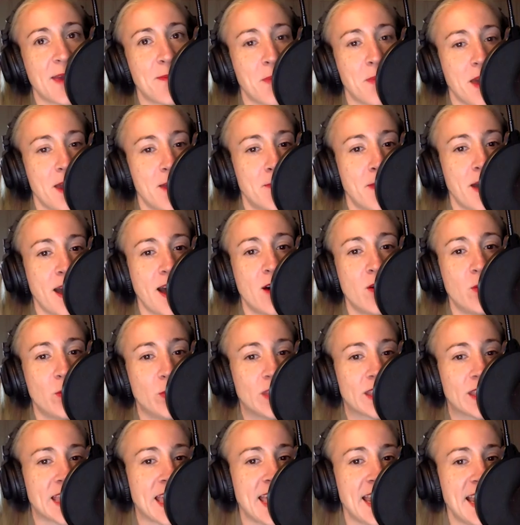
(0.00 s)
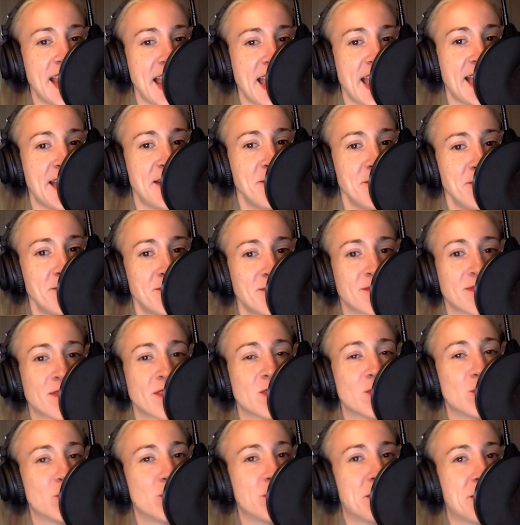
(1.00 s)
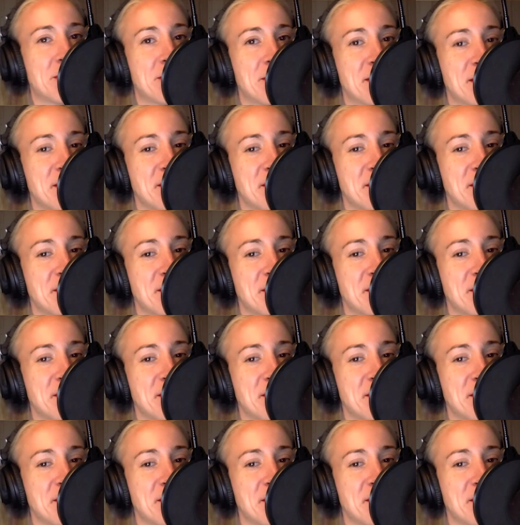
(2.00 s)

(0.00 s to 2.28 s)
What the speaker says: pen pal with Ken Hamm, one of the